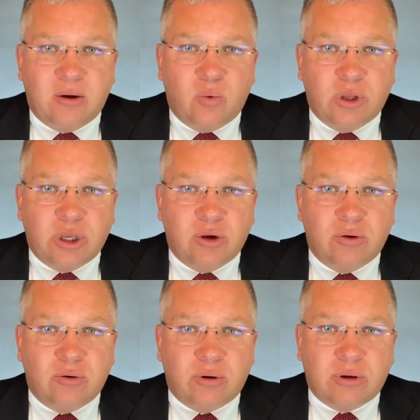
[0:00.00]
When
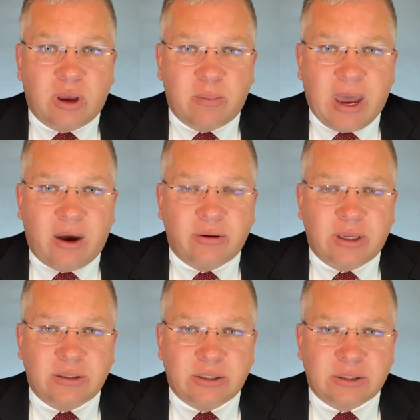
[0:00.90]
you come out
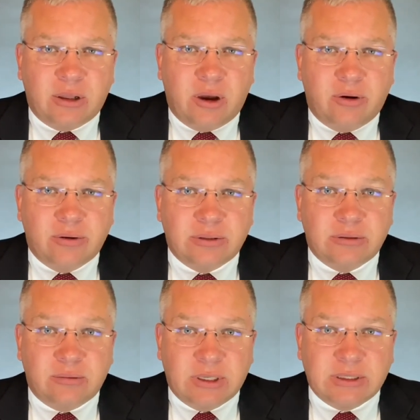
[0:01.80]
and disclose
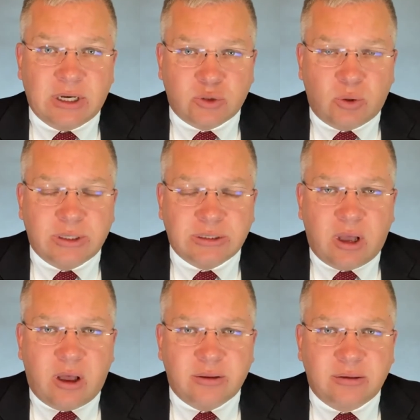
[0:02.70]
a sexual
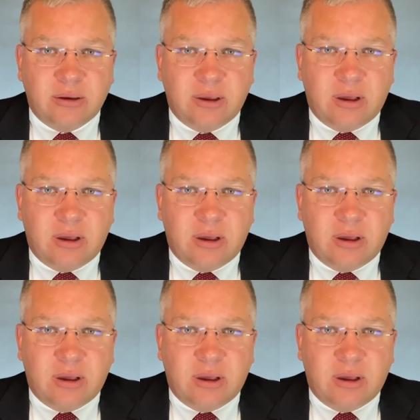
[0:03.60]
assault,